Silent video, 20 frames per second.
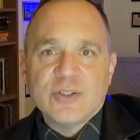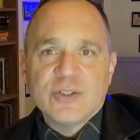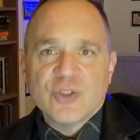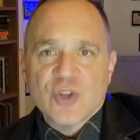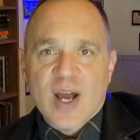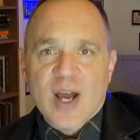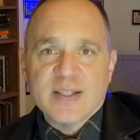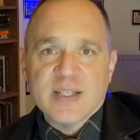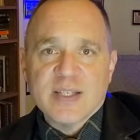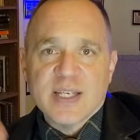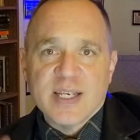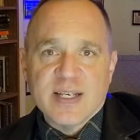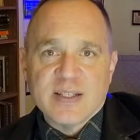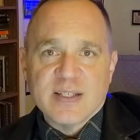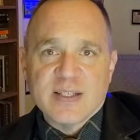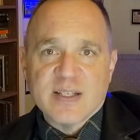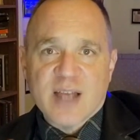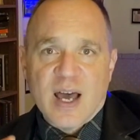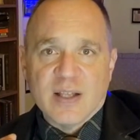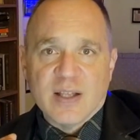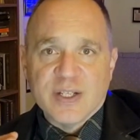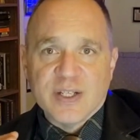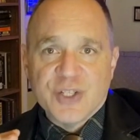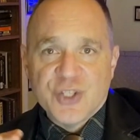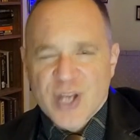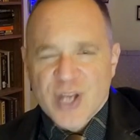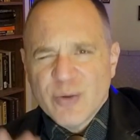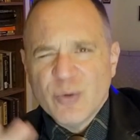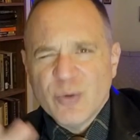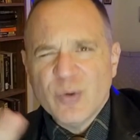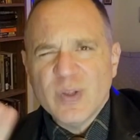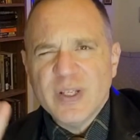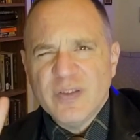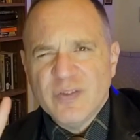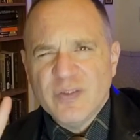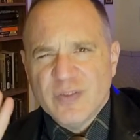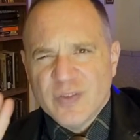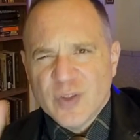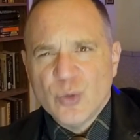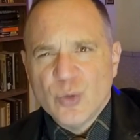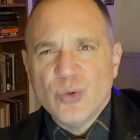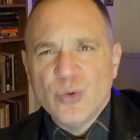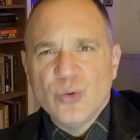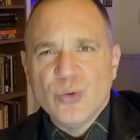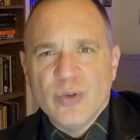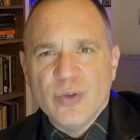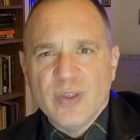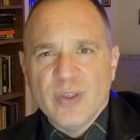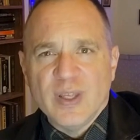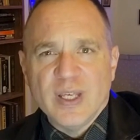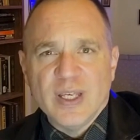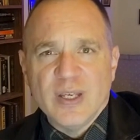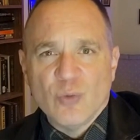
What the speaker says: Trotsky, and Stalin generally viewed the